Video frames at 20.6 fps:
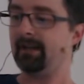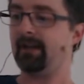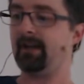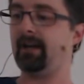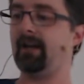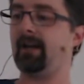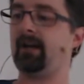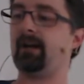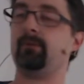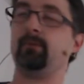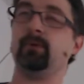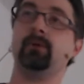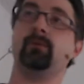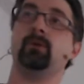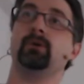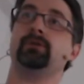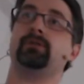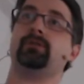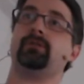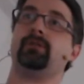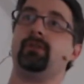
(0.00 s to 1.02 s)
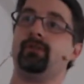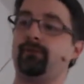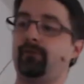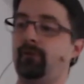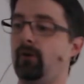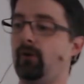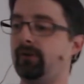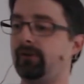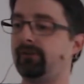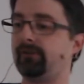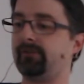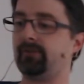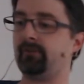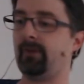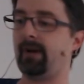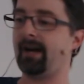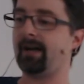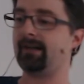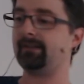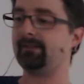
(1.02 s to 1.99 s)
we would first
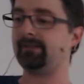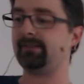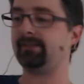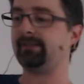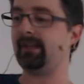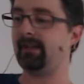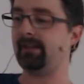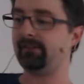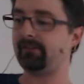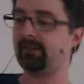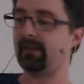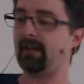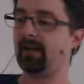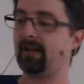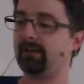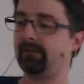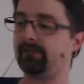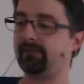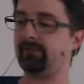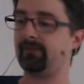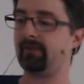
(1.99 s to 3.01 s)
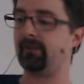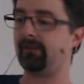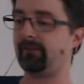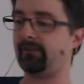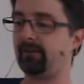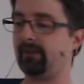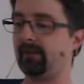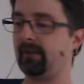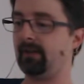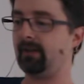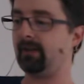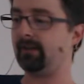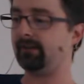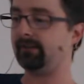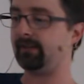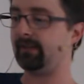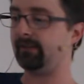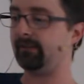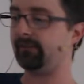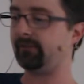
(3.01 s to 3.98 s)
write the test case with
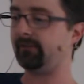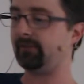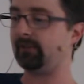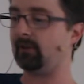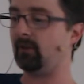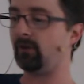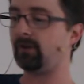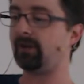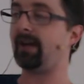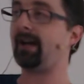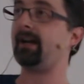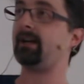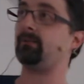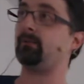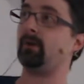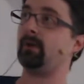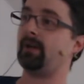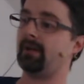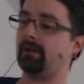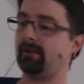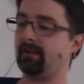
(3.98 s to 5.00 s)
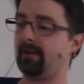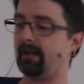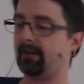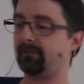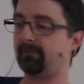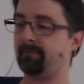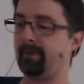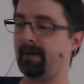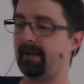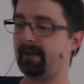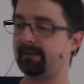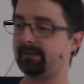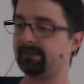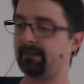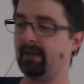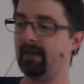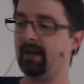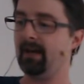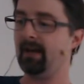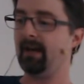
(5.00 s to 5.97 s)
this log line we expect,